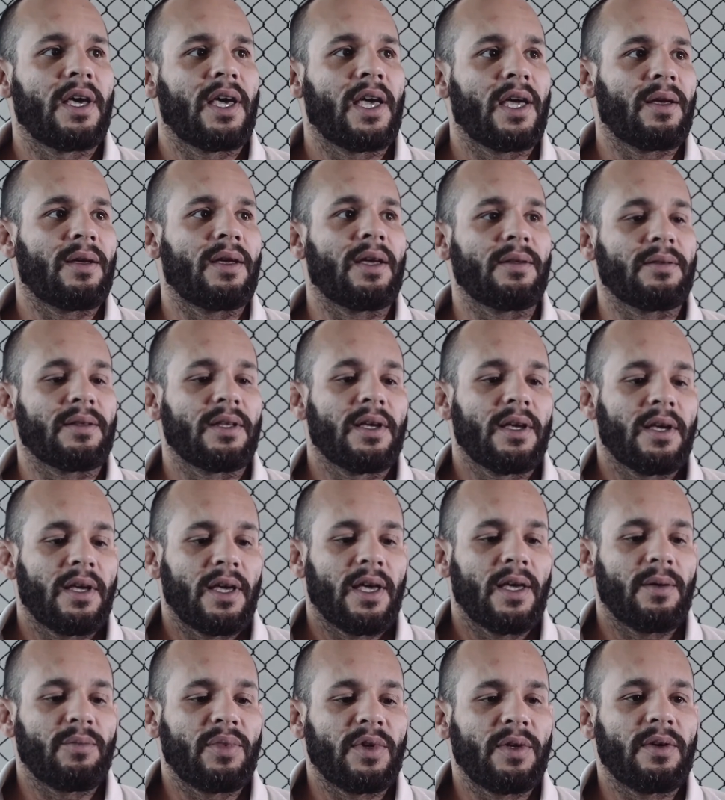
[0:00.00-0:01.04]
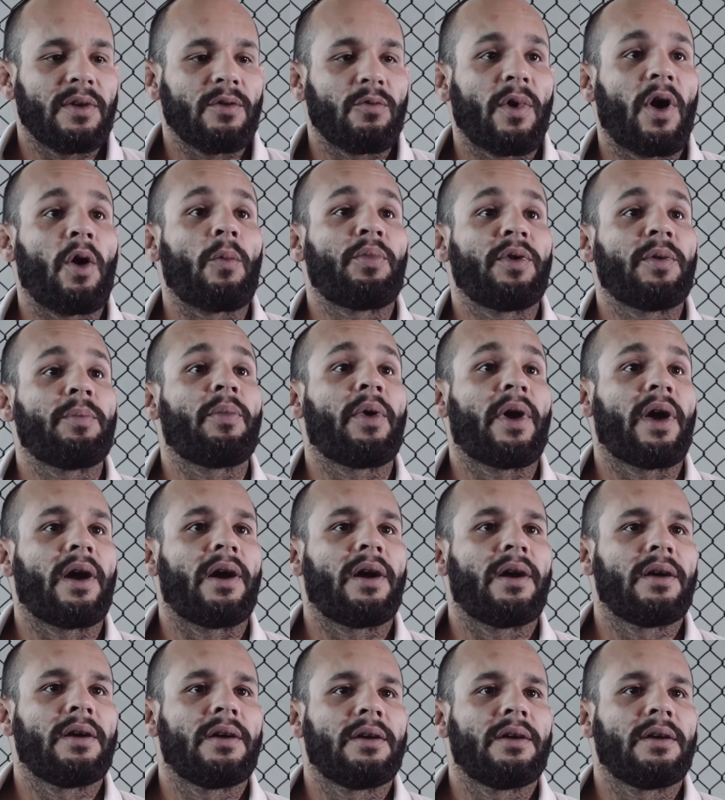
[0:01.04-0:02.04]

and be well prepared.